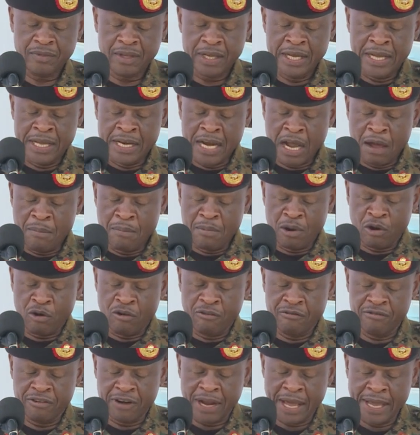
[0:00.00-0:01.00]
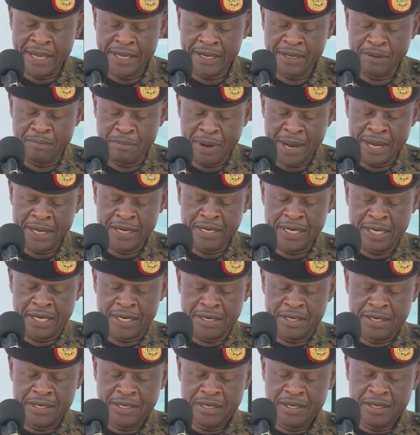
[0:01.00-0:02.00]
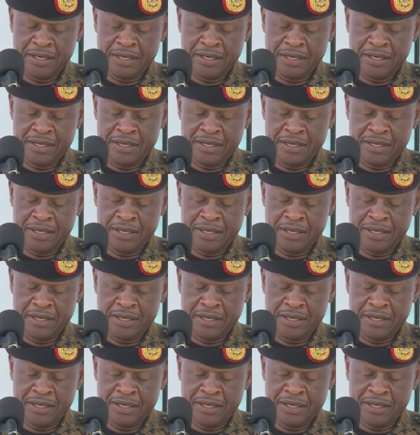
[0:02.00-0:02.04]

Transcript: a number of like-minded